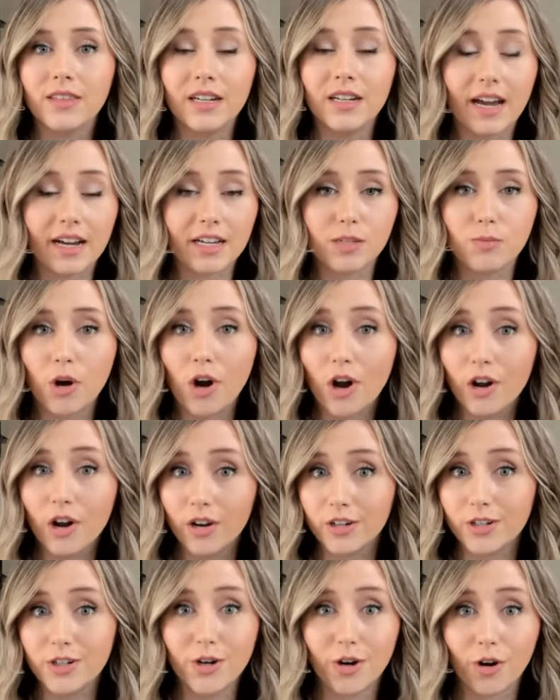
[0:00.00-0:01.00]
the next
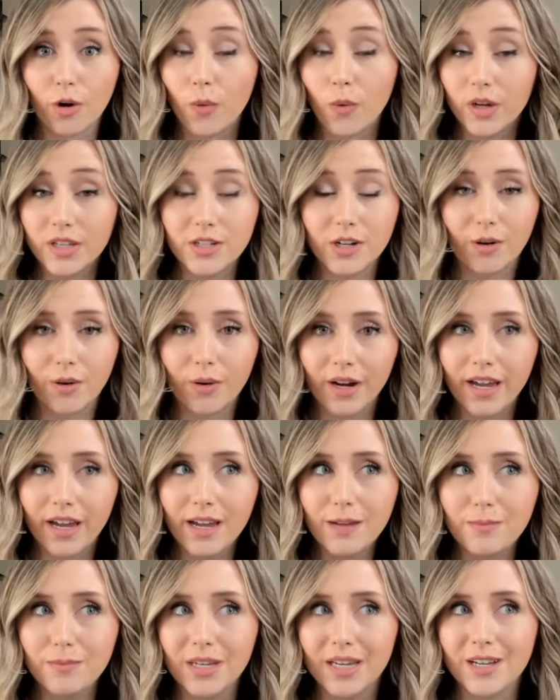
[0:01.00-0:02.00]
product you're going to
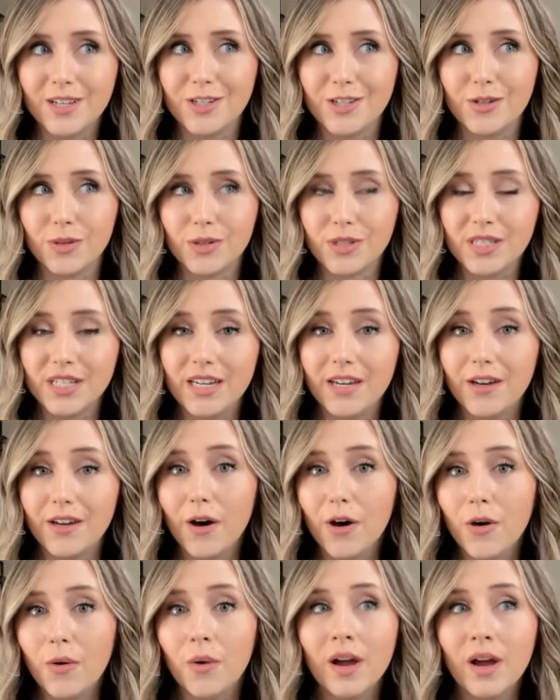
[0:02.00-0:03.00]
create because you'll see,
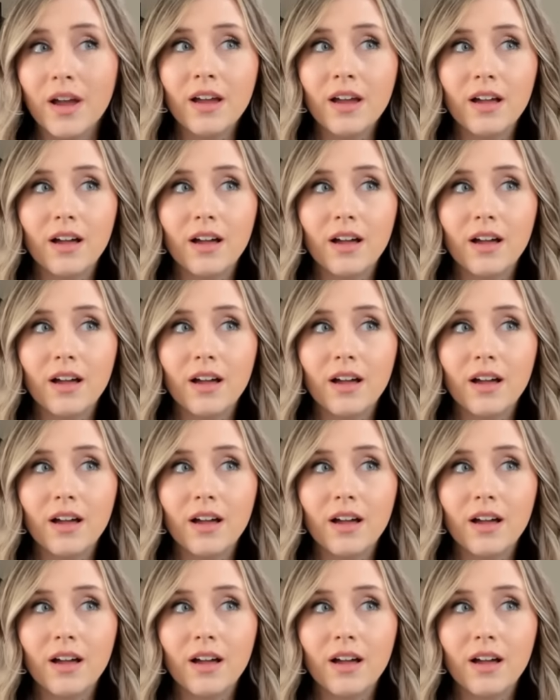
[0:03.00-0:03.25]
oh,